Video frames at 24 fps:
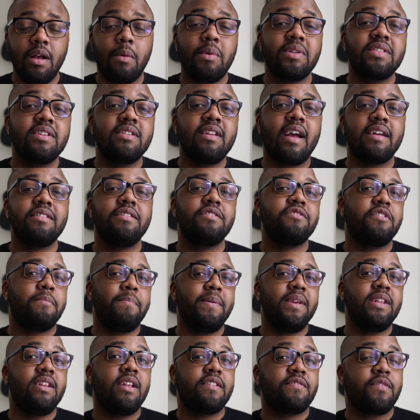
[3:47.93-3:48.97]
Now while the
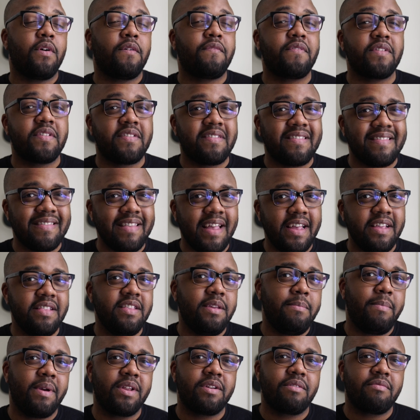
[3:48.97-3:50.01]
900P does offer
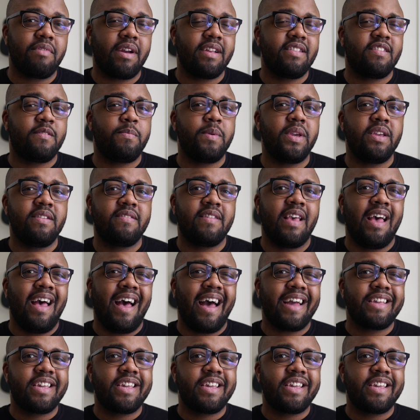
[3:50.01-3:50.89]
slightly better write speeds,